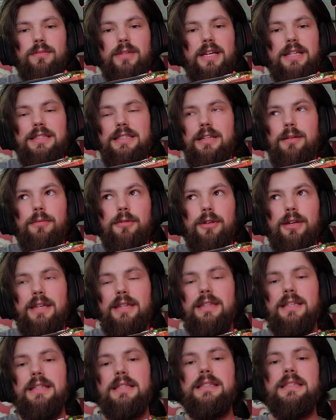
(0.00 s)
lightsaber
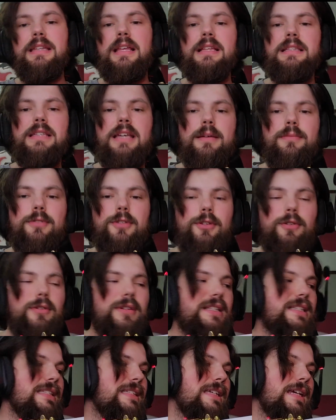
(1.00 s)
like this. That's
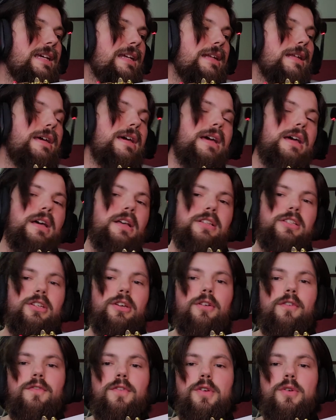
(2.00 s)
absolutely insane.
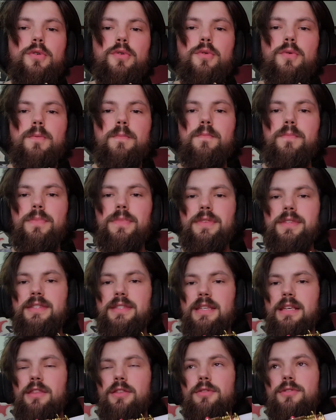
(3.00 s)
So if you
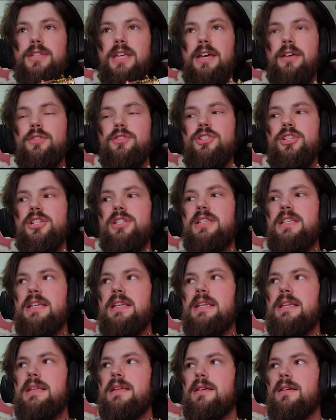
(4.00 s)
see those
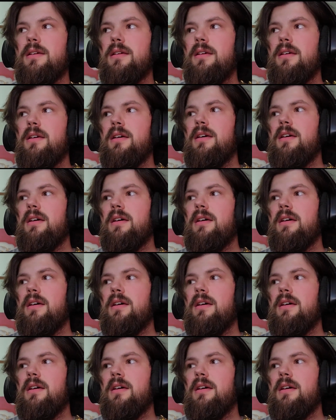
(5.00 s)
LGT